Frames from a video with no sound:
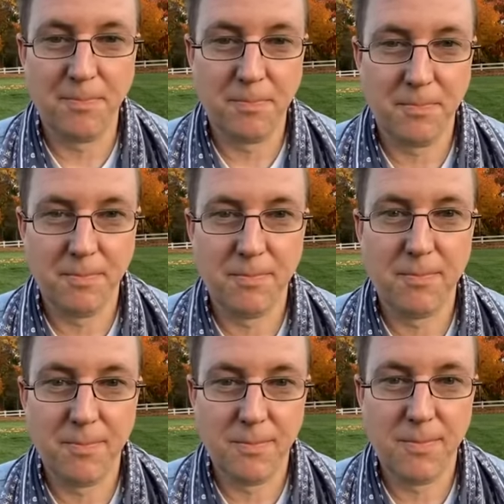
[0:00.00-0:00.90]

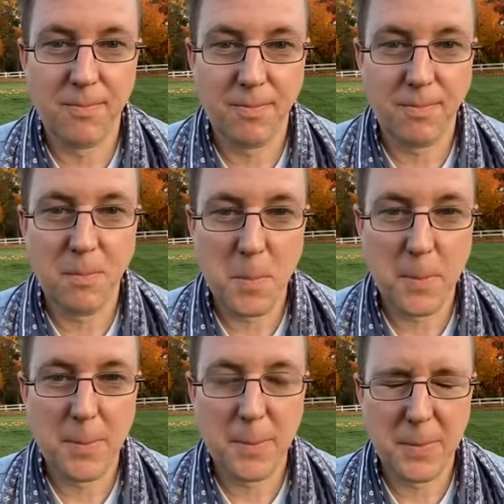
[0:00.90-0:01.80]

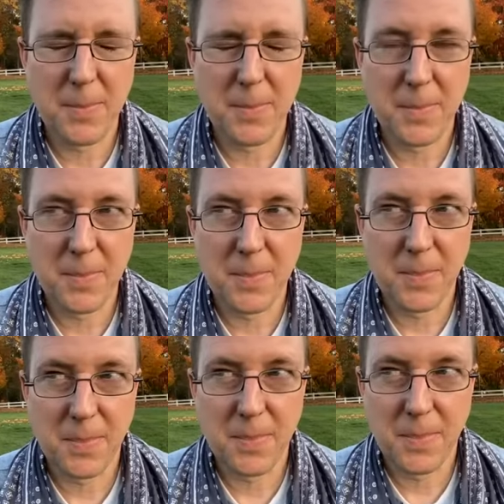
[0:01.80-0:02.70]

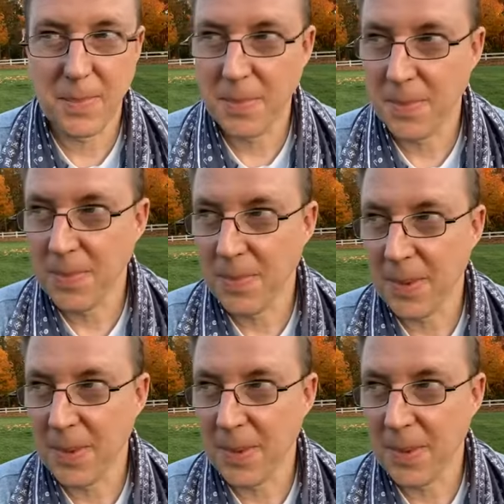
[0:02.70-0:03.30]
[no speech]